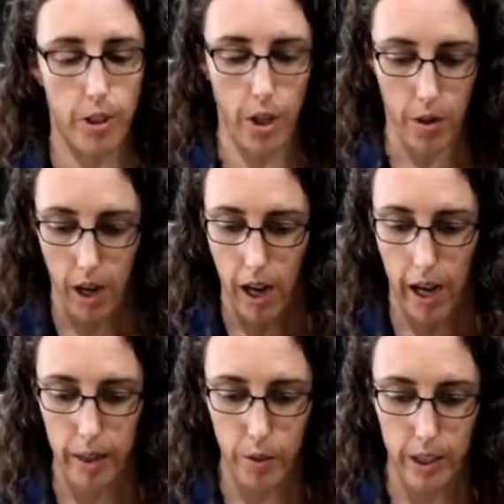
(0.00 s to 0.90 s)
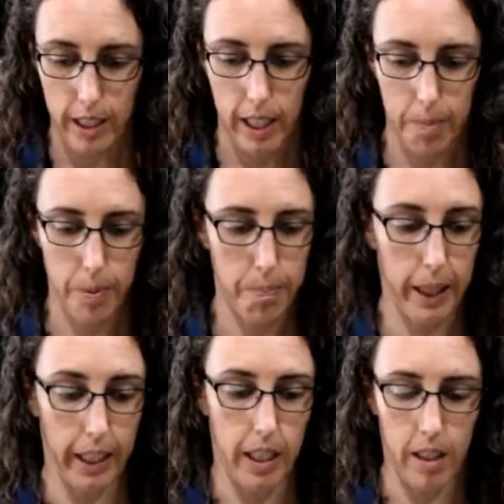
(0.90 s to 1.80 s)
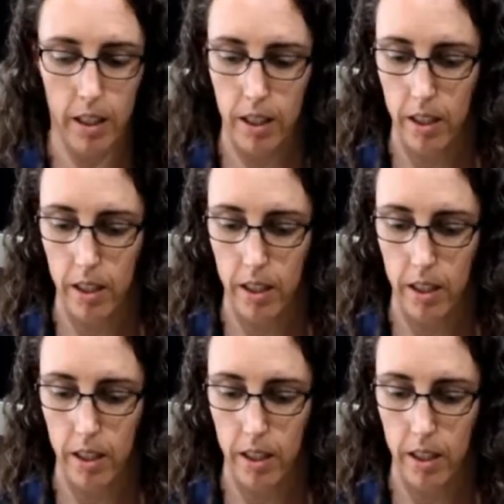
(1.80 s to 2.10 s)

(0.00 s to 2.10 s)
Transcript: So I'm going to keep picking